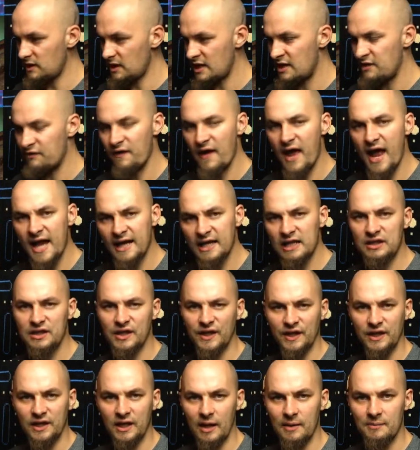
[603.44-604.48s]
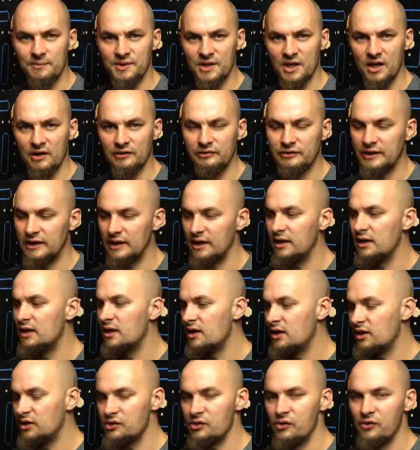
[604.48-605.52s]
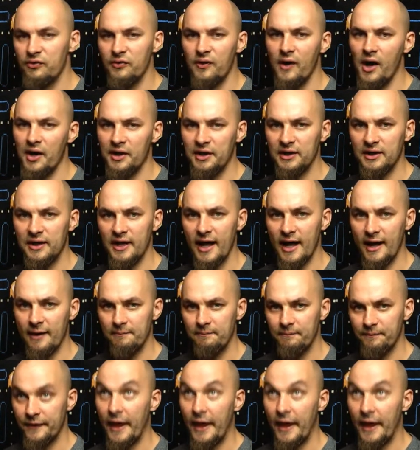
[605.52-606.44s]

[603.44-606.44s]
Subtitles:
If anything comes after you, you're fine in that.